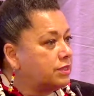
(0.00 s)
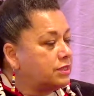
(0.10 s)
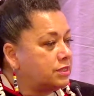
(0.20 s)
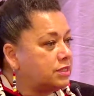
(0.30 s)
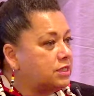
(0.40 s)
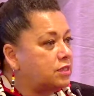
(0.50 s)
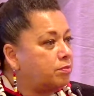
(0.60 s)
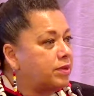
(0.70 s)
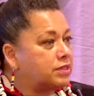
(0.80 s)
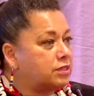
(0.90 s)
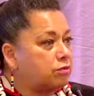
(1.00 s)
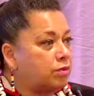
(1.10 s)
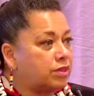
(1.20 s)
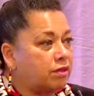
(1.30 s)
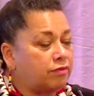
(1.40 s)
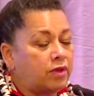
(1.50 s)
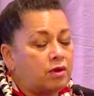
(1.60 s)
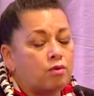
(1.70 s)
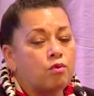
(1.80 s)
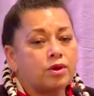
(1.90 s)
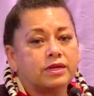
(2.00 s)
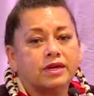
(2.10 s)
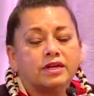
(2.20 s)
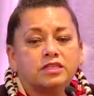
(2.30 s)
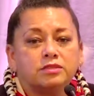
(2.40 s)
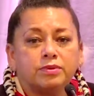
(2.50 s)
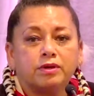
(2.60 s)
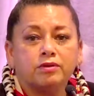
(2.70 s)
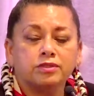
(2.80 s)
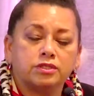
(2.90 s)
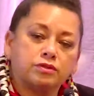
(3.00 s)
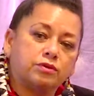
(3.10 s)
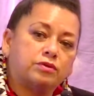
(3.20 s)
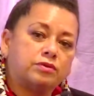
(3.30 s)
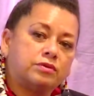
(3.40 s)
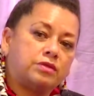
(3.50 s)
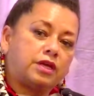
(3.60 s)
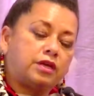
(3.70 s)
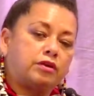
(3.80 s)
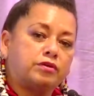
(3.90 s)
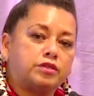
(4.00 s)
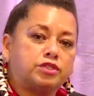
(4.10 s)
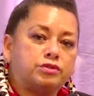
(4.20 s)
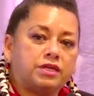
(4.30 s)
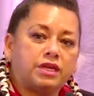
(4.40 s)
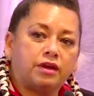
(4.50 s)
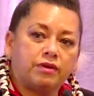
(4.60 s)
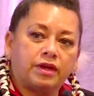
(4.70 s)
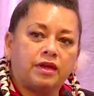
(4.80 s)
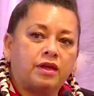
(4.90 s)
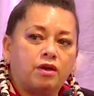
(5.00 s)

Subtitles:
to see the best in what they've organized, but also encourage you to carry